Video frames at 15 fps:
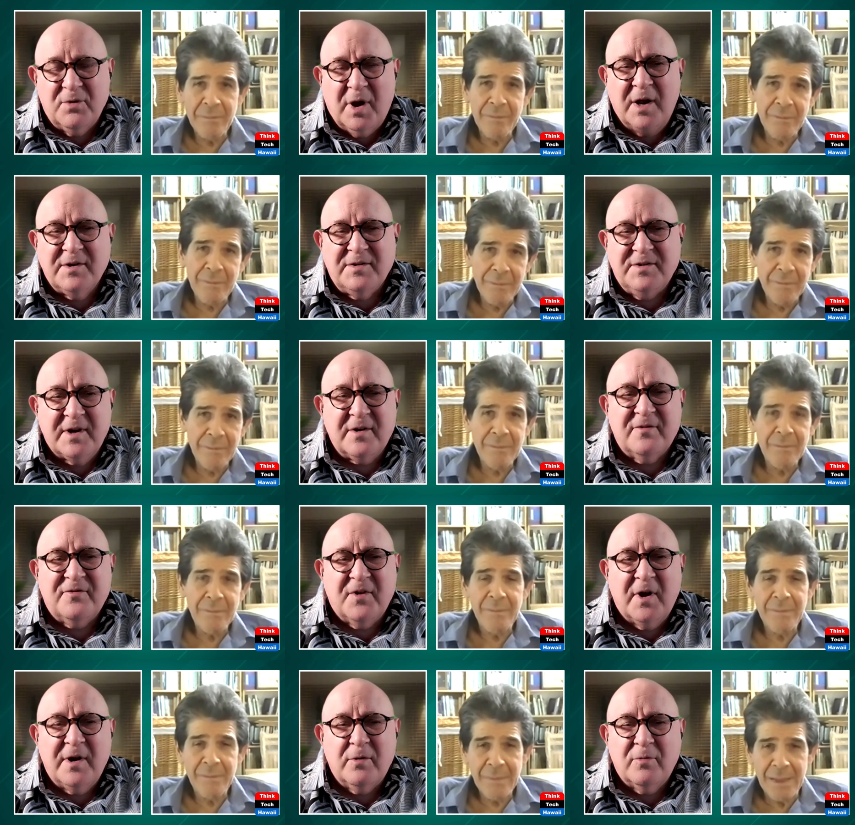
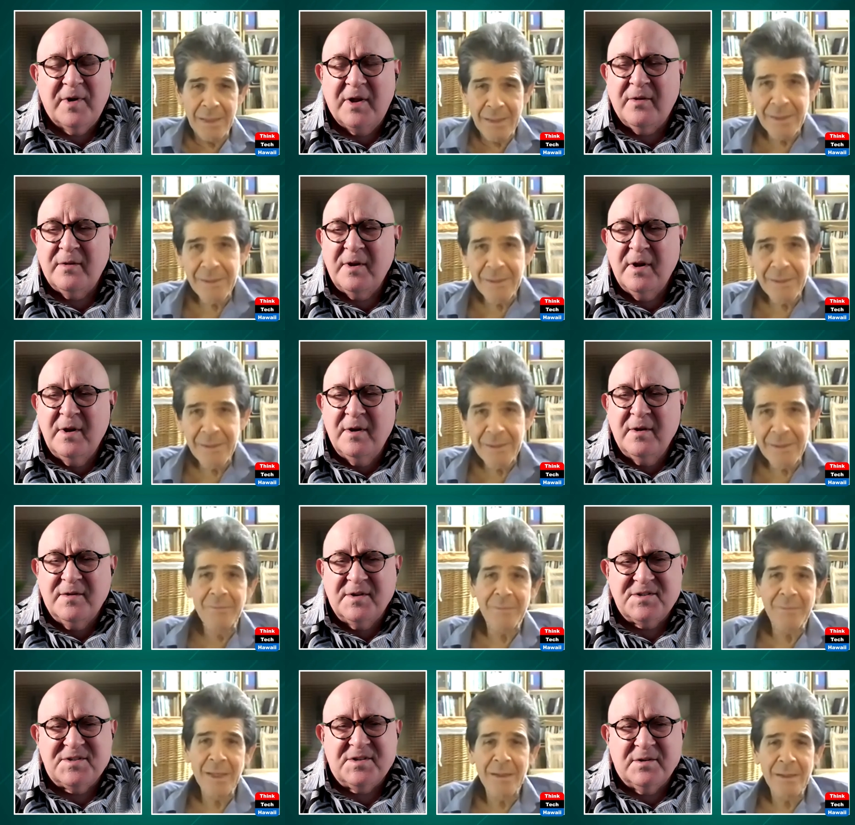Speaker 1: identified around
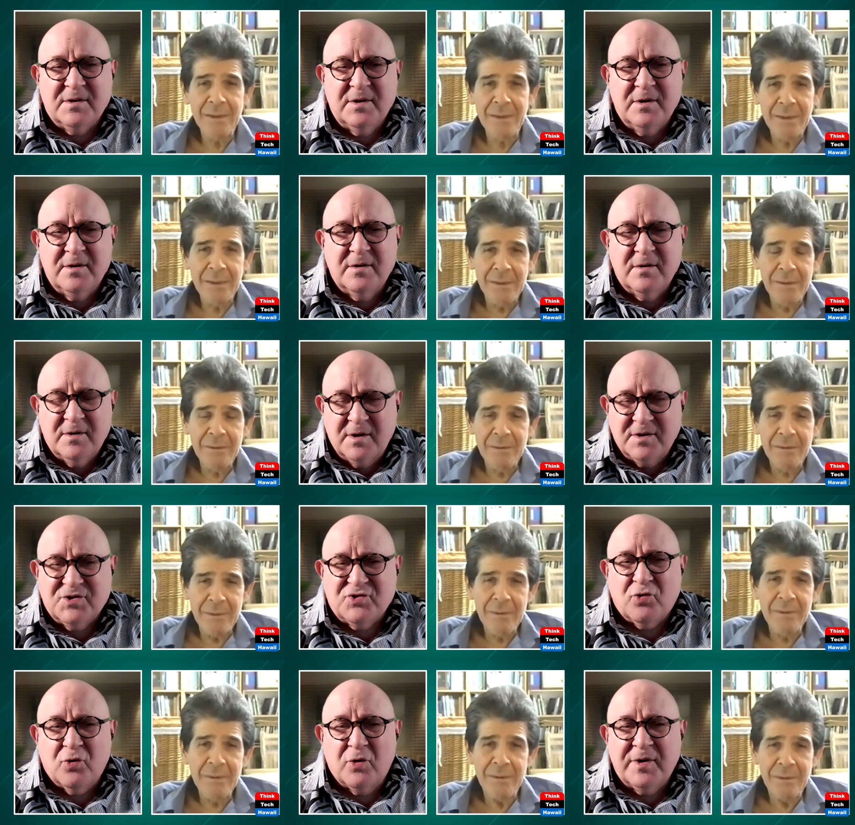this
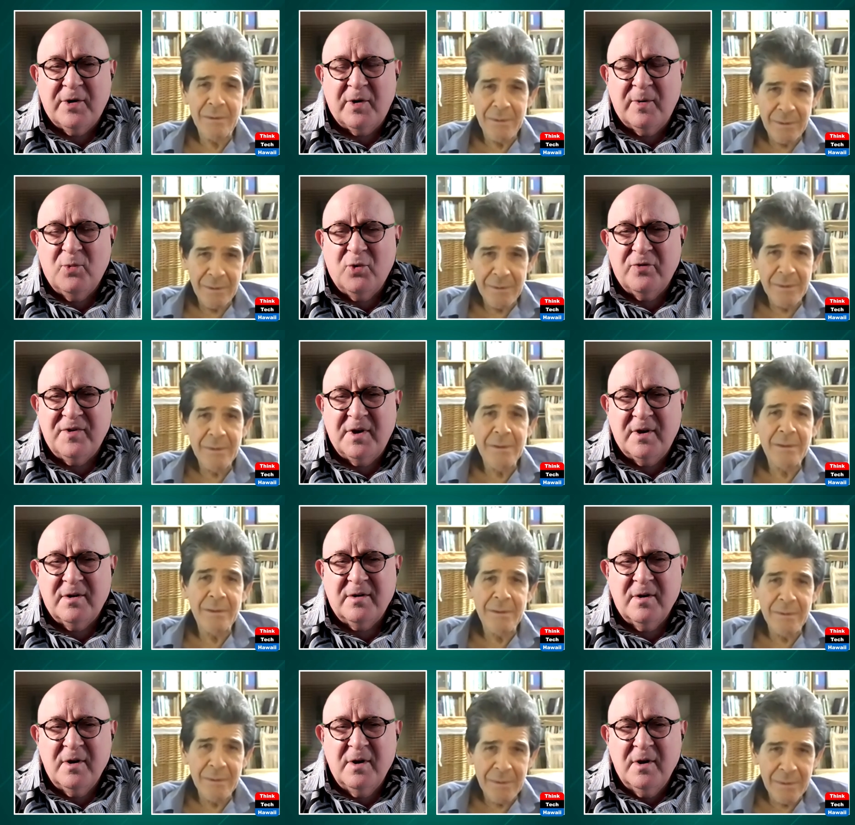extraordinary movie.
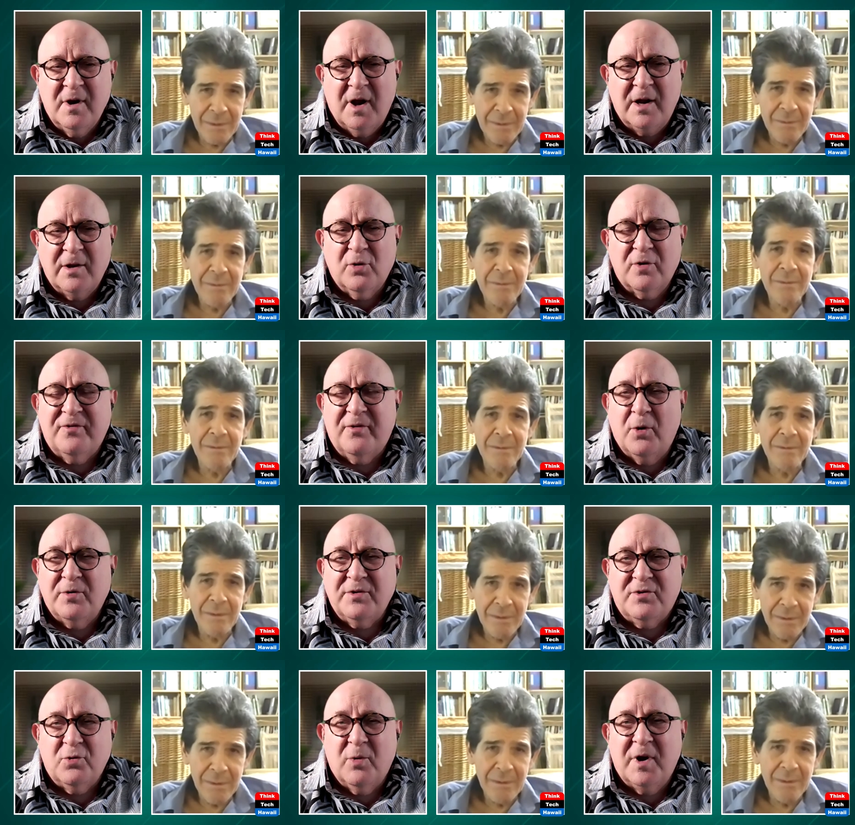And I look
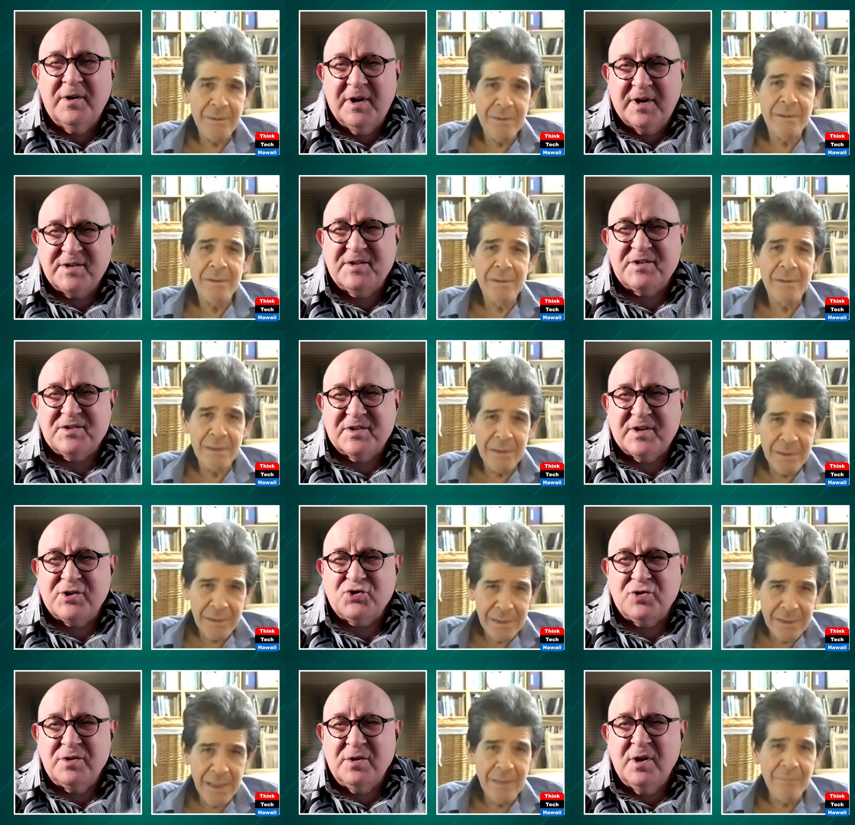forward to our next
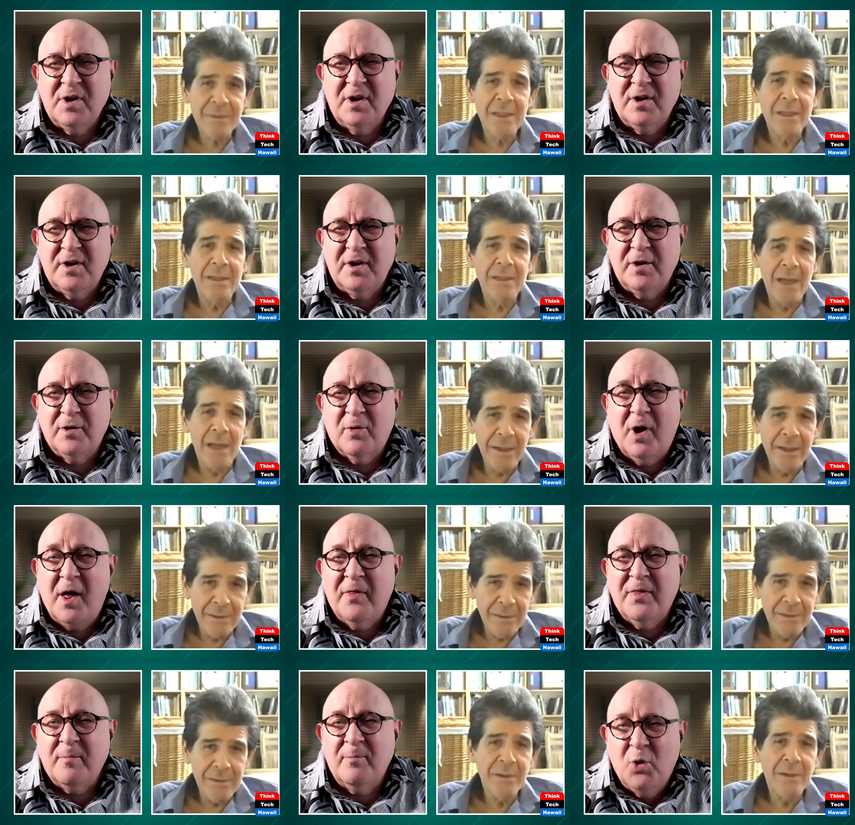discussion here
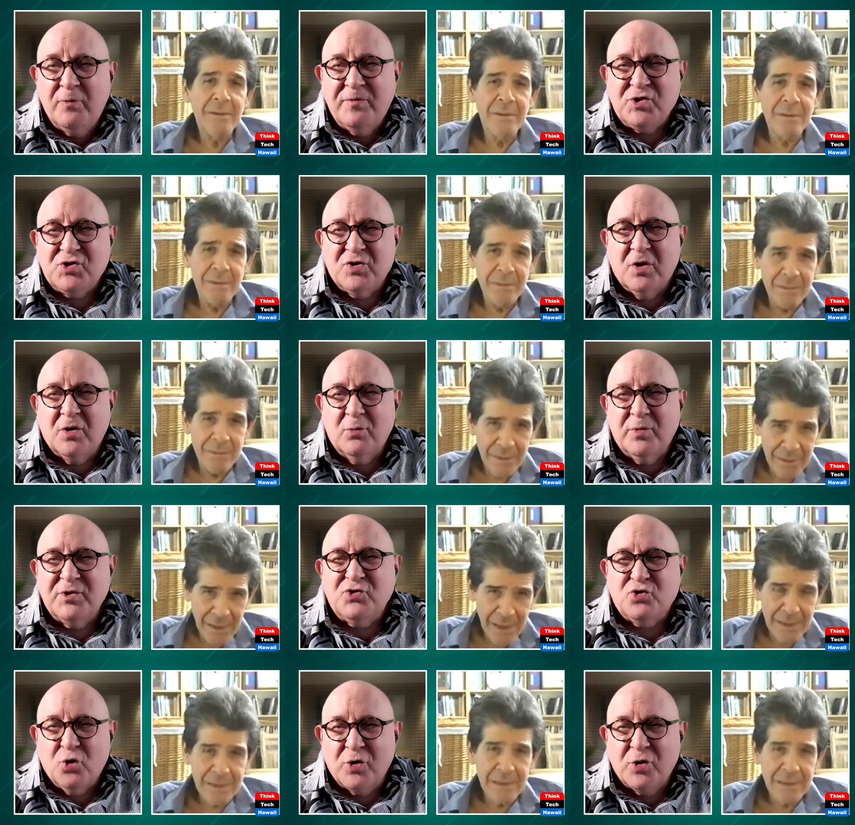on The Movie Show
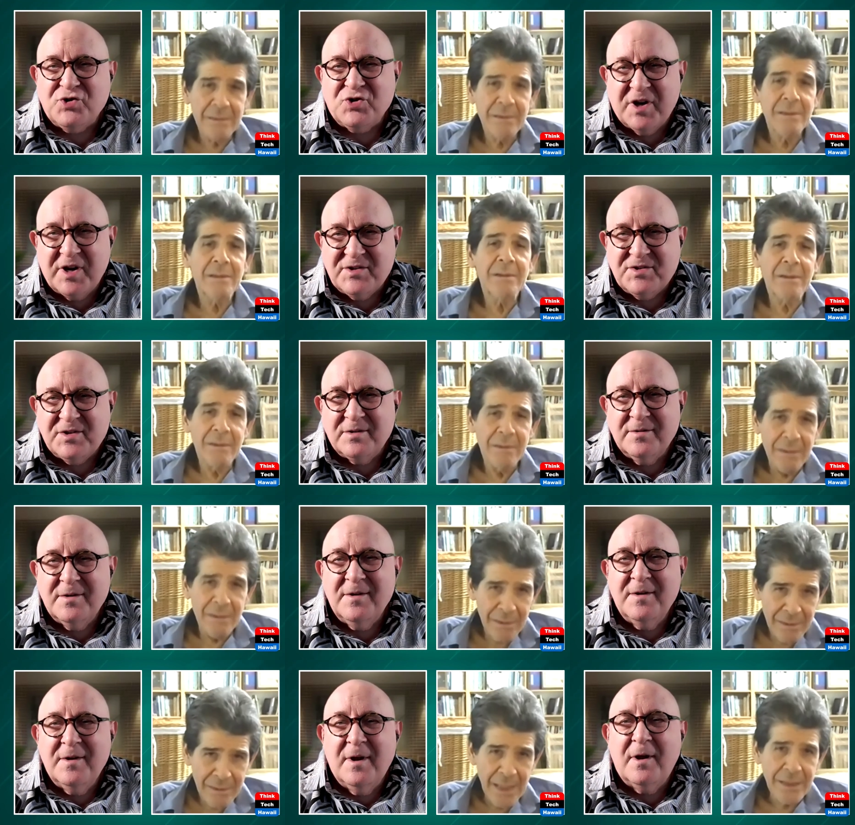with George Casen.
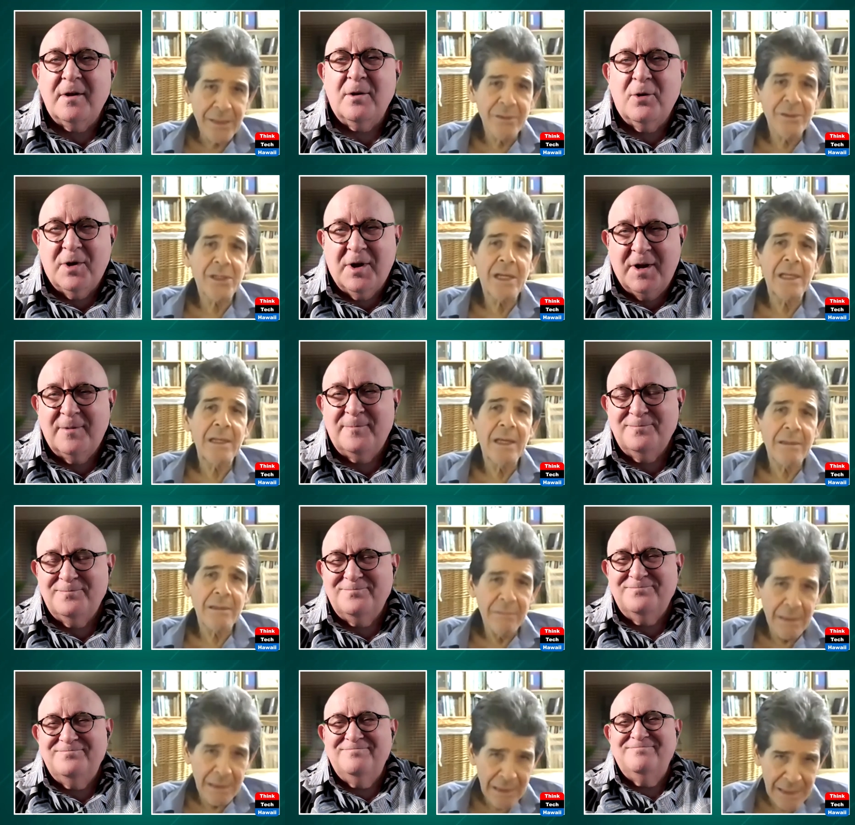Aloha.
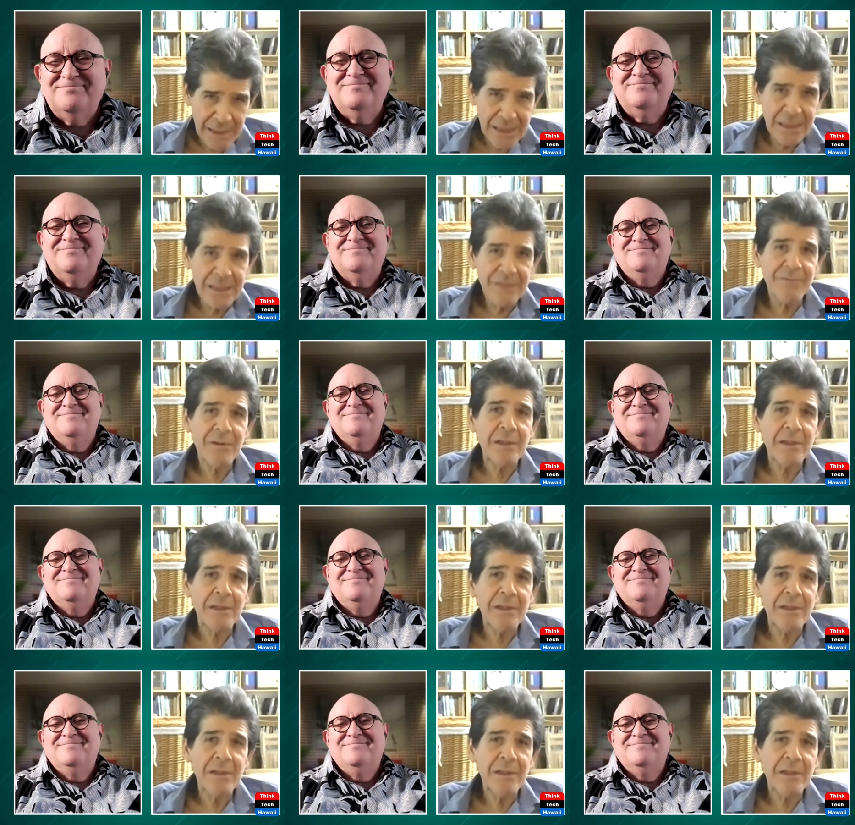
Speaker 2: Lessons for